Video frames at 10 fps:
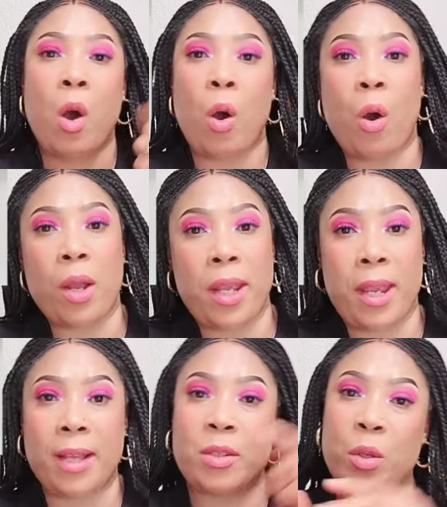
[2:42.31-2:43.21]
or
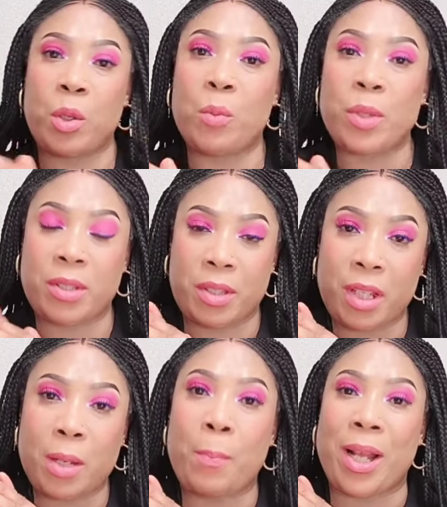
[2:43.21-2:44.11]
here so you will
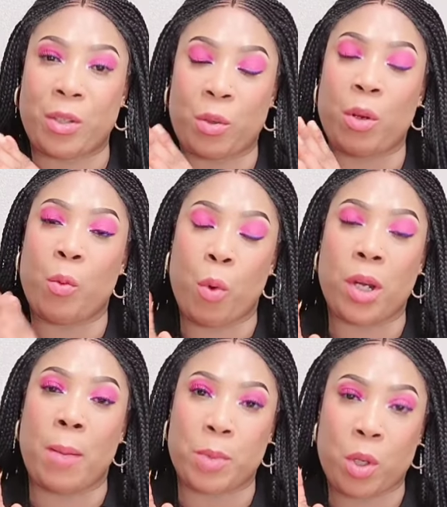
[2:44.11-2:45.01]
see the particular
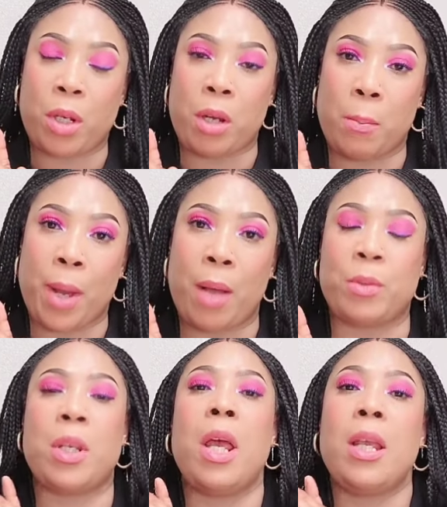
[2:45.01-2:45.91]
one I'm talking about.